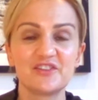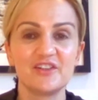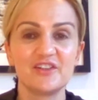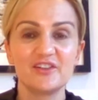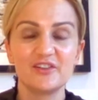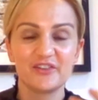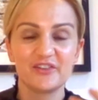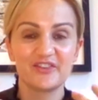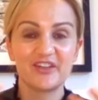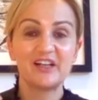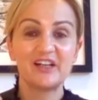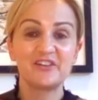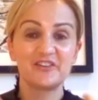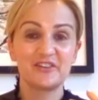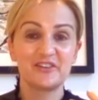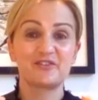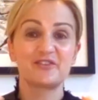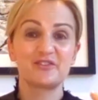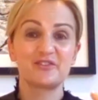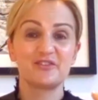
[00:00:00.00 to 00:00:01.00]
your cells
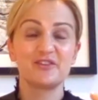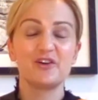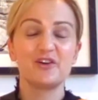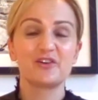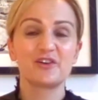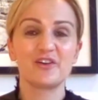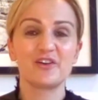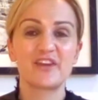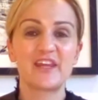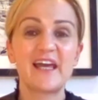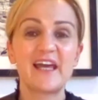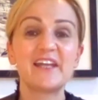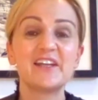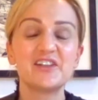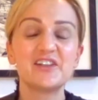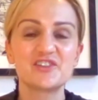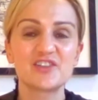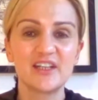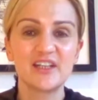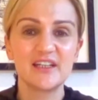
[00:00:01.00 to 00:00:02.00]
have not got the
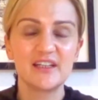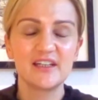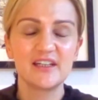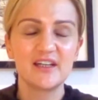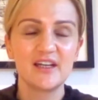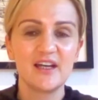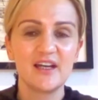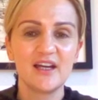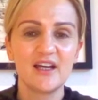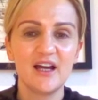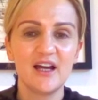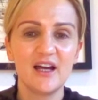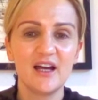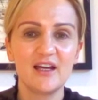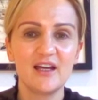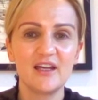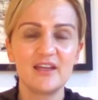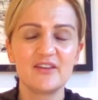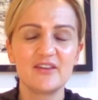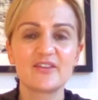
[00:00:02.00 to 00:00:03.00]
energy uh,
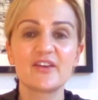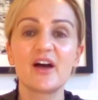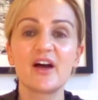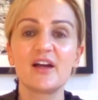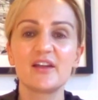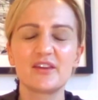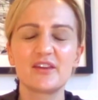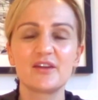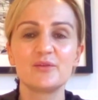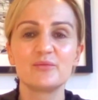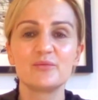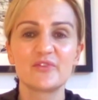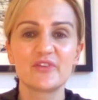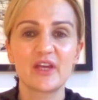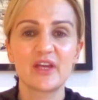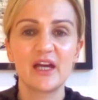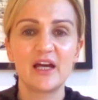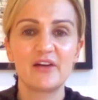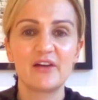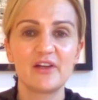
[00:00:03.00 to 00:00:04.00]
inside them to
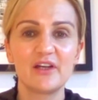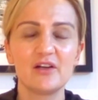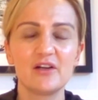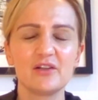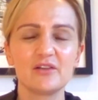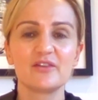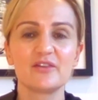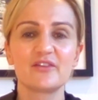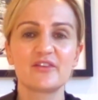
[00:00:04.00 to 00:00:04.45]
carry on.